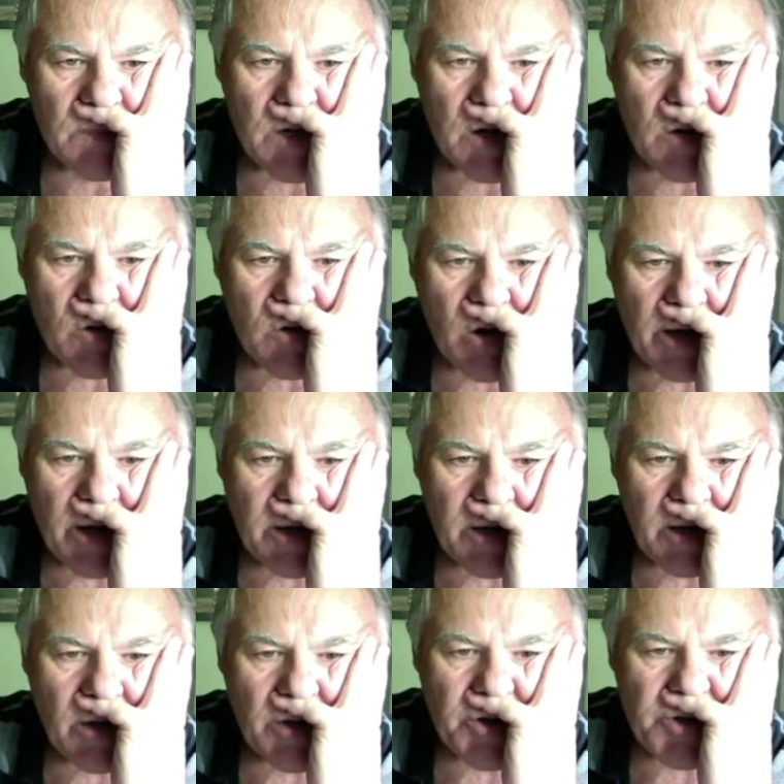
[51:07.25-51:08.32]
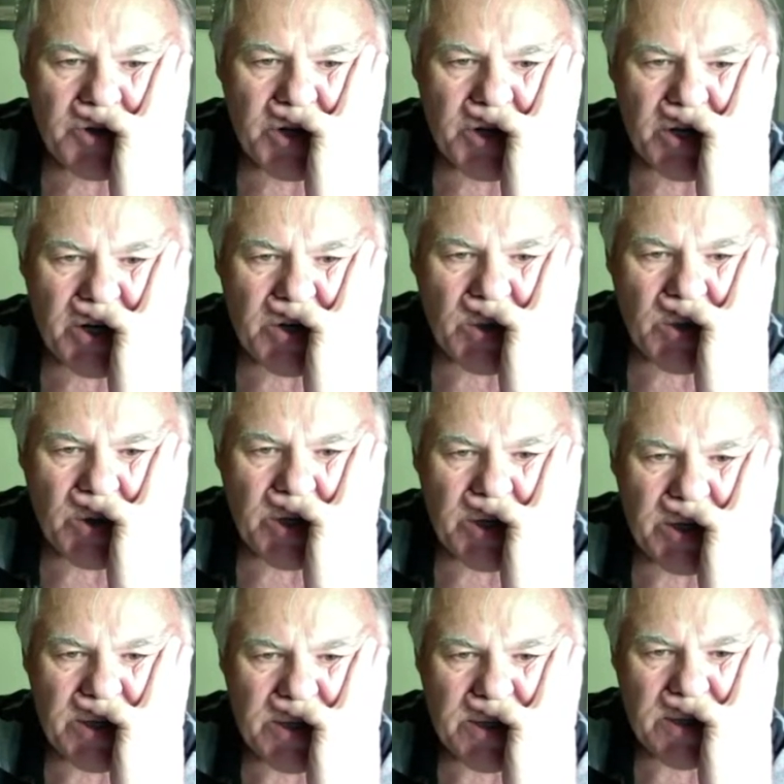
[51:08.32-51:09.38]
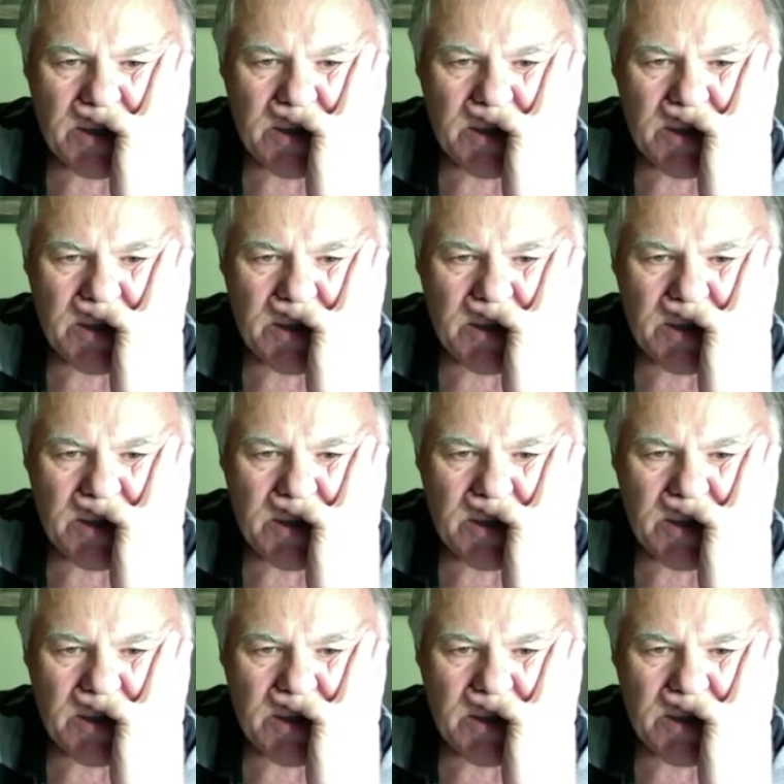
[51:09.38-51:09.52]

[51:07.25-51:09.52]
Right, now I just change queens.